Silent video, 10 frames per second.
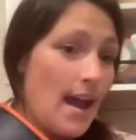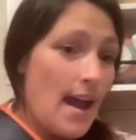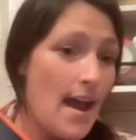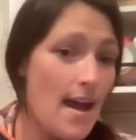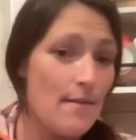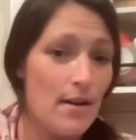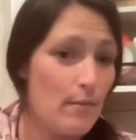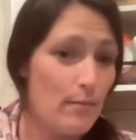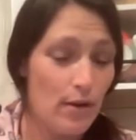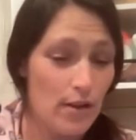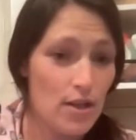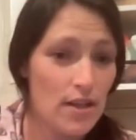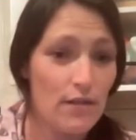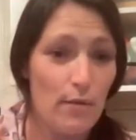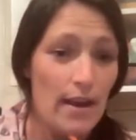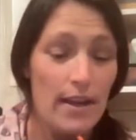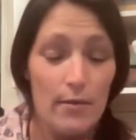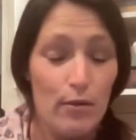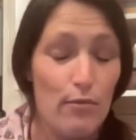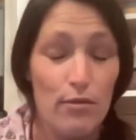I apologize for my
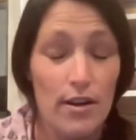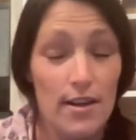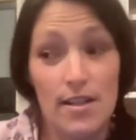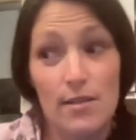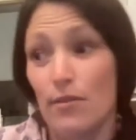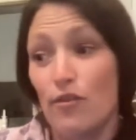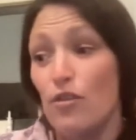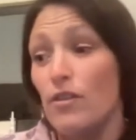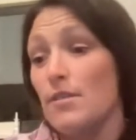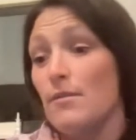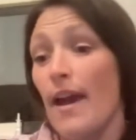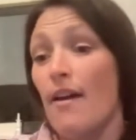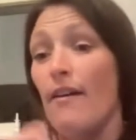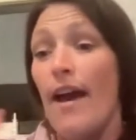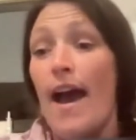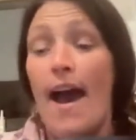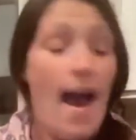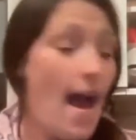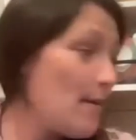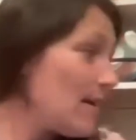inappropriateness before as well.
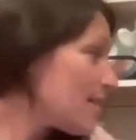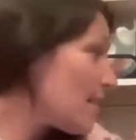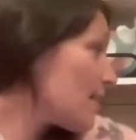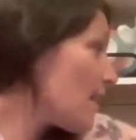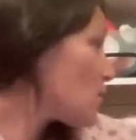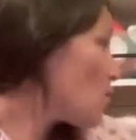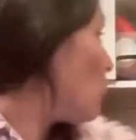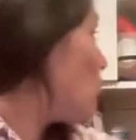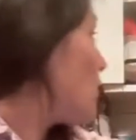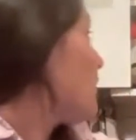I think that's all